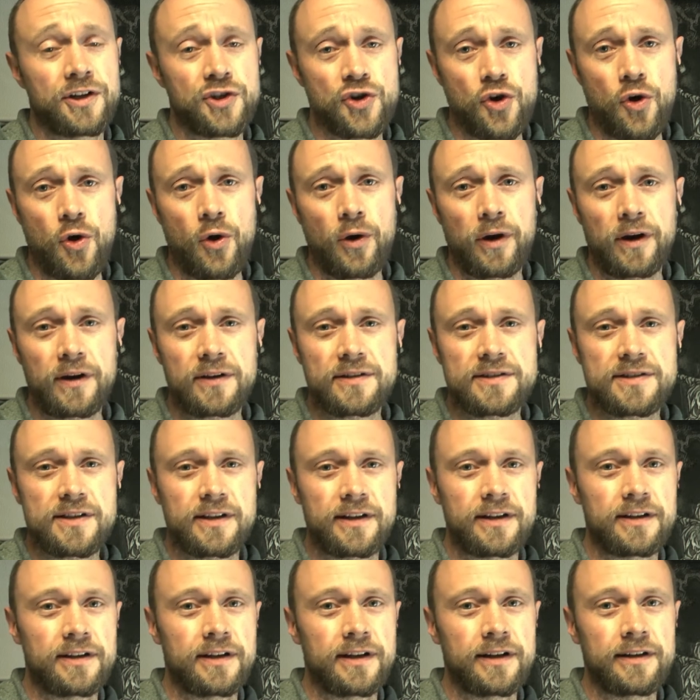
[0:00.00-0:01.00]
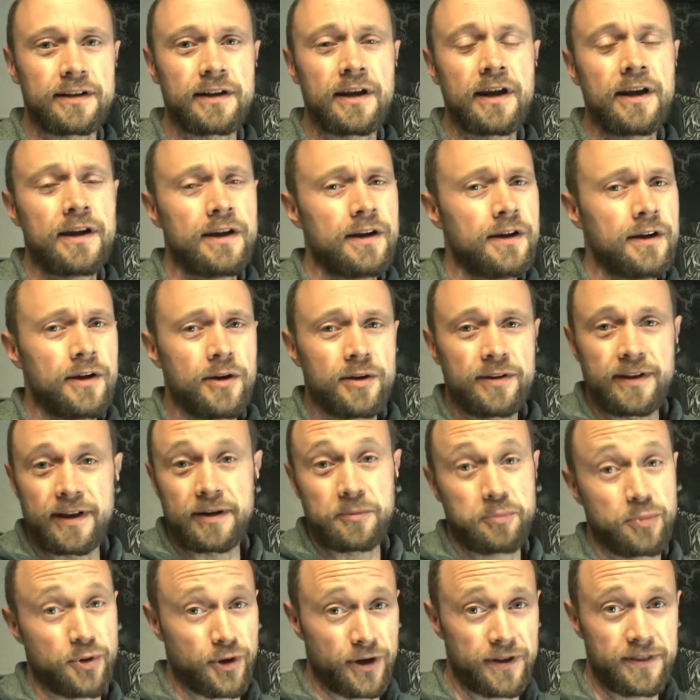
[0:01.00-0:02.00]
drawings and uh, then
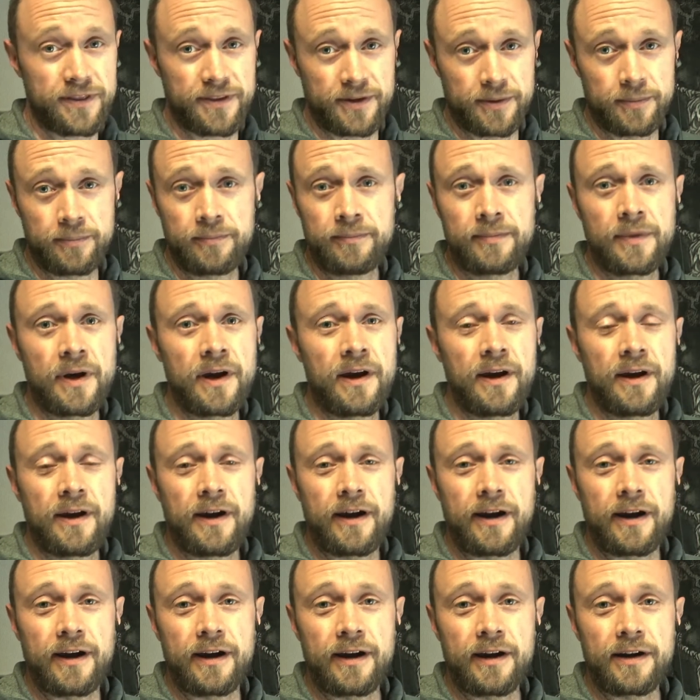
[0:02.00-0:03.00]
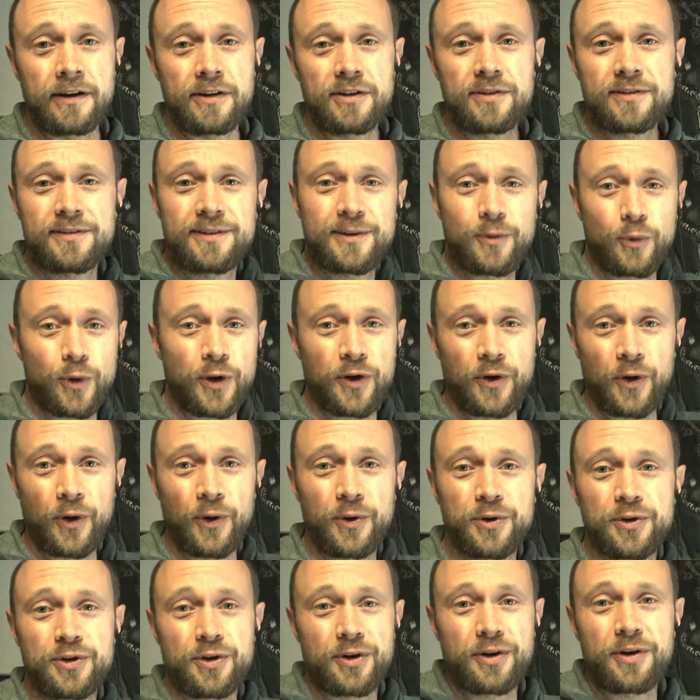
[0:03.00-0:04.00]
print them and you know
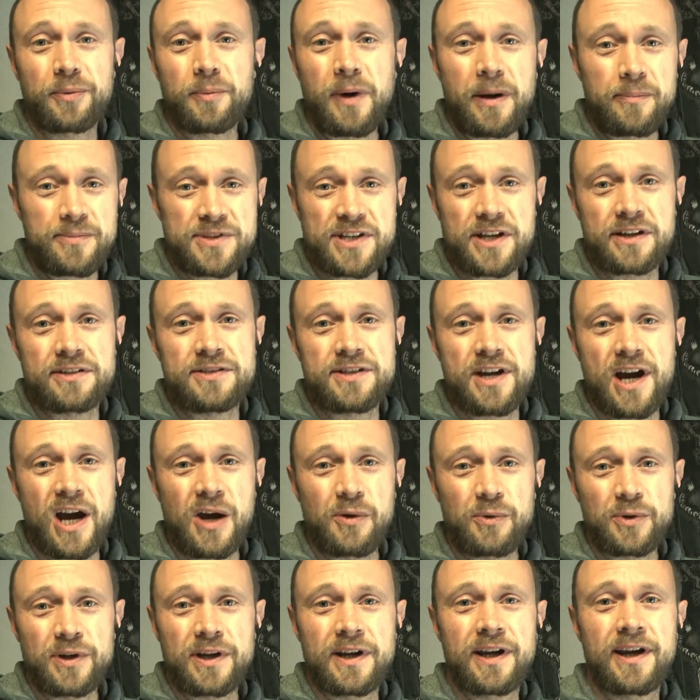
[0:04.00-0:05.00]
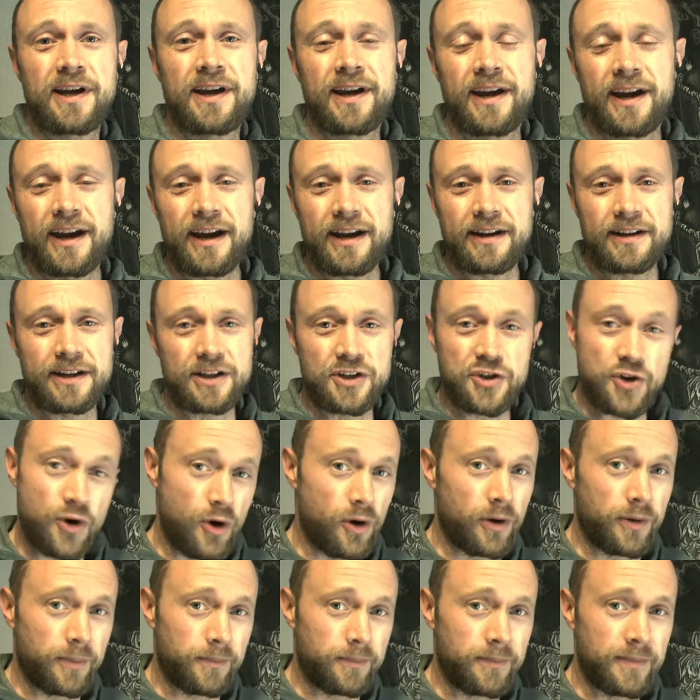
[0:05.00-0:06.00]
turn them upside down and then
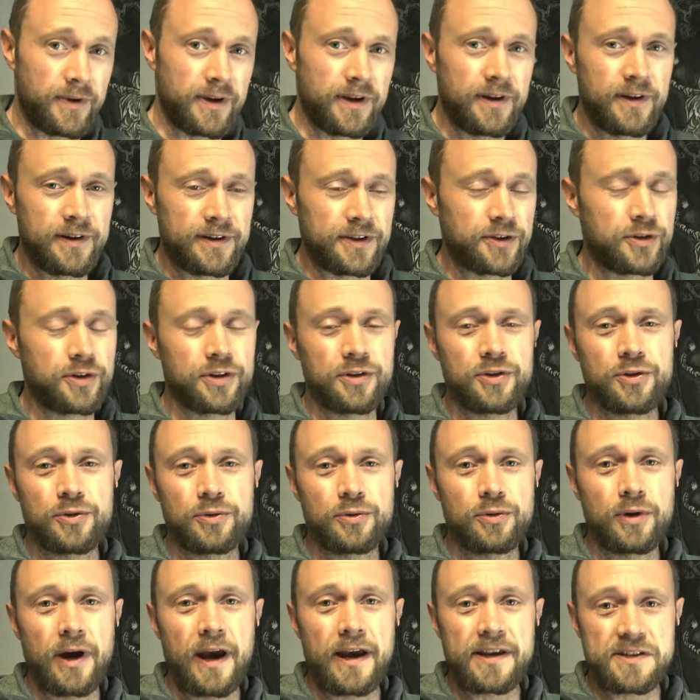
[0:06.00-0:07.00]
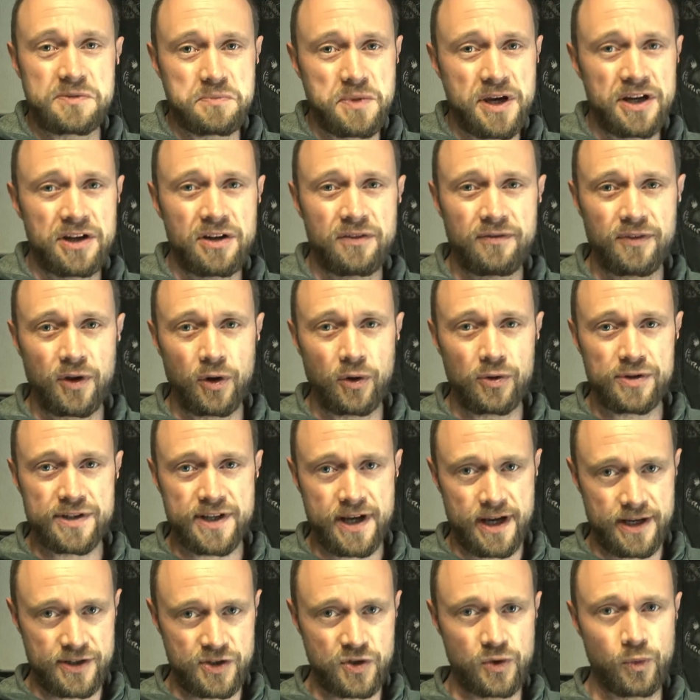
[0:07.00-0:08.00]
draw them. You can do as many of those
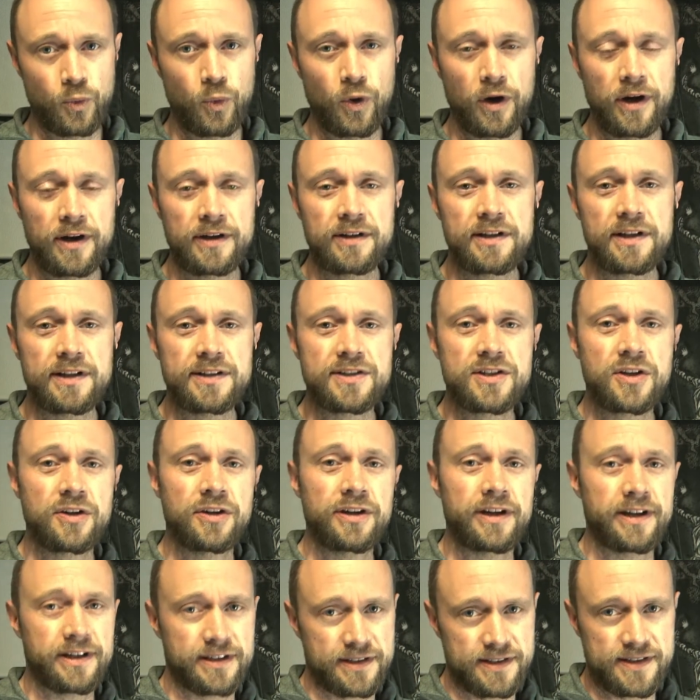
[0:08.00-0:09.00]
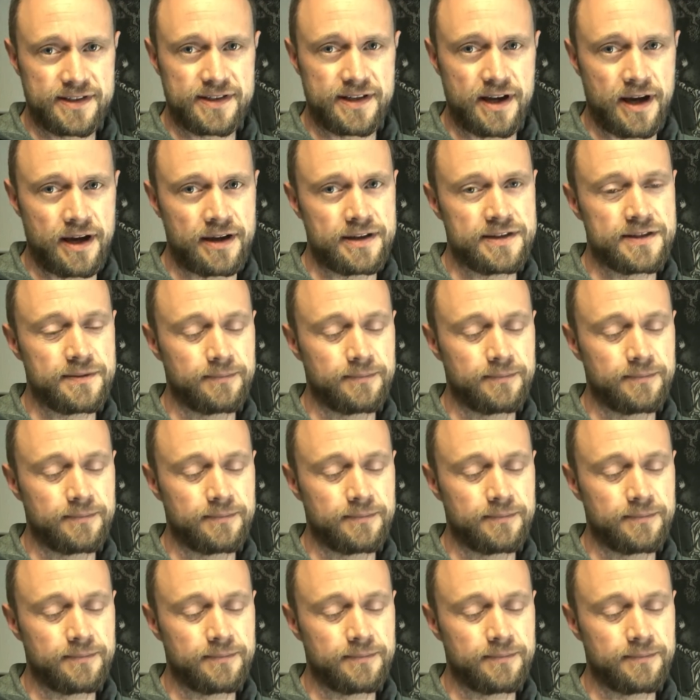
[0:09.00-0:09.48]
as you want. It's good exercise.